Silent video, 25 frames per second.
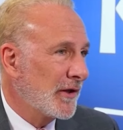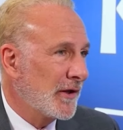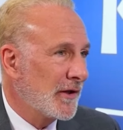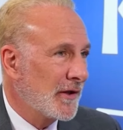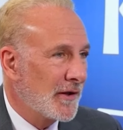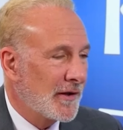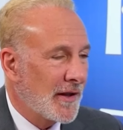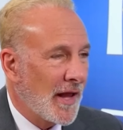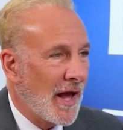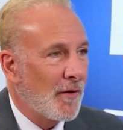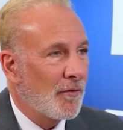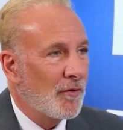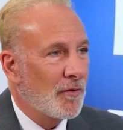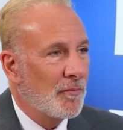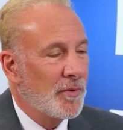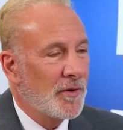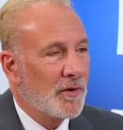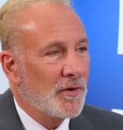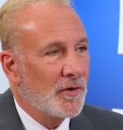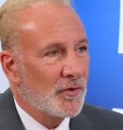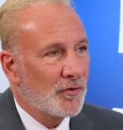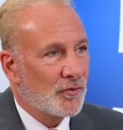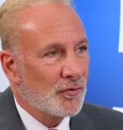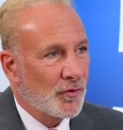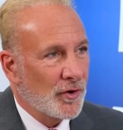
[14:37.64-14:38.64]
and Peter
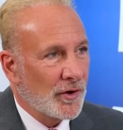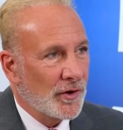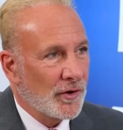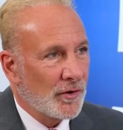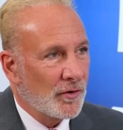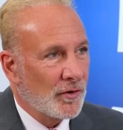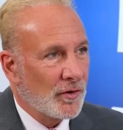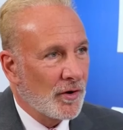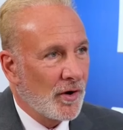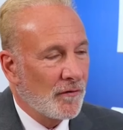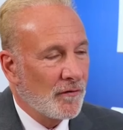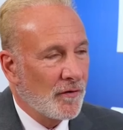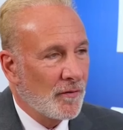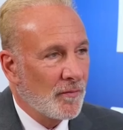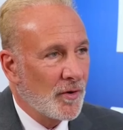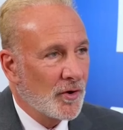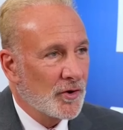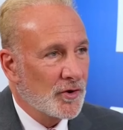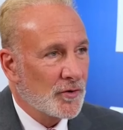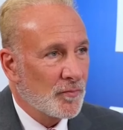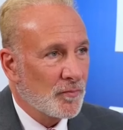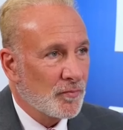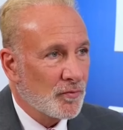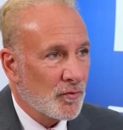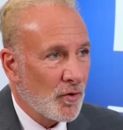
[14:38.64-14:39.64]
Schiff's remarks about
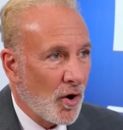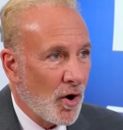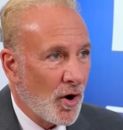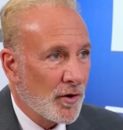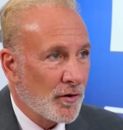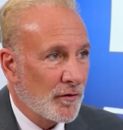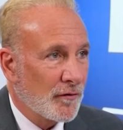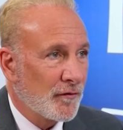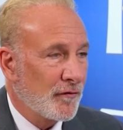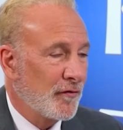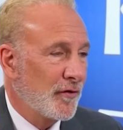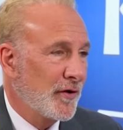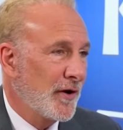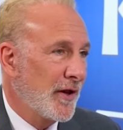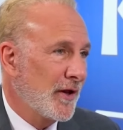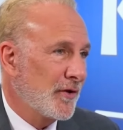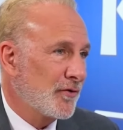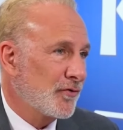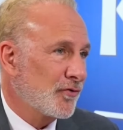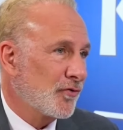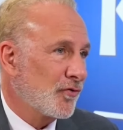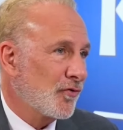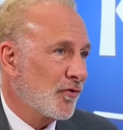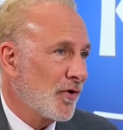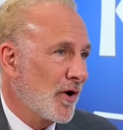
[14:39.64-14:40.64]
Bitcoin
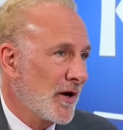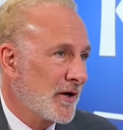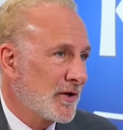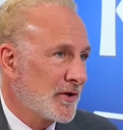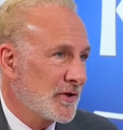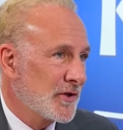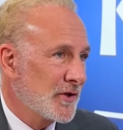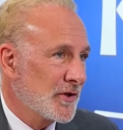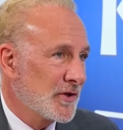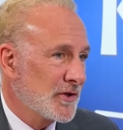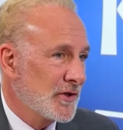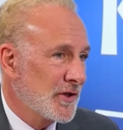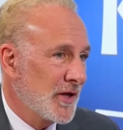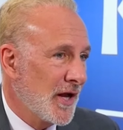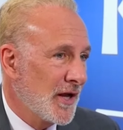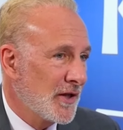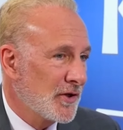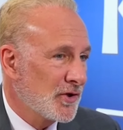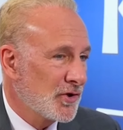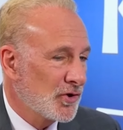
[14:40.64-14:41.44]
destabilizing the dollar.